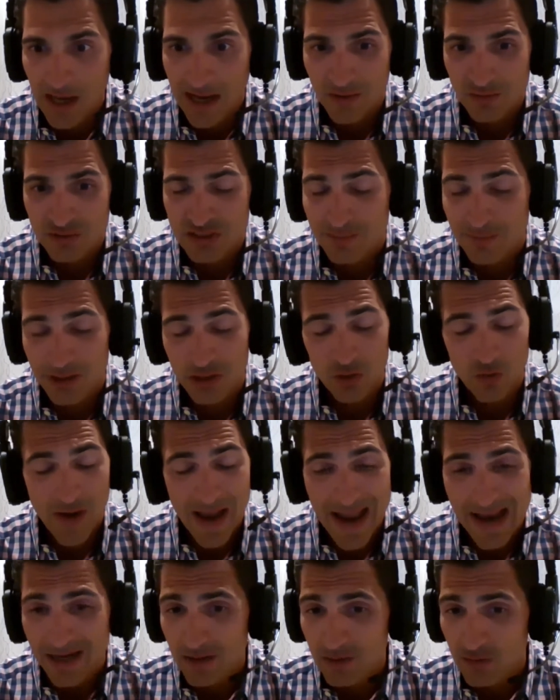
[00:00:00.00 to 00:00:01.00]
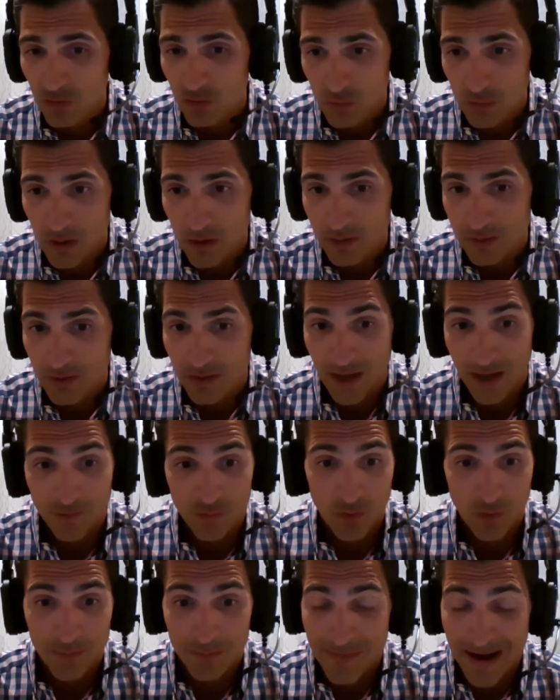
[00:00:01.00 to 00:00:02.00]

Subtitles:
I was somebody who hated to run, and I run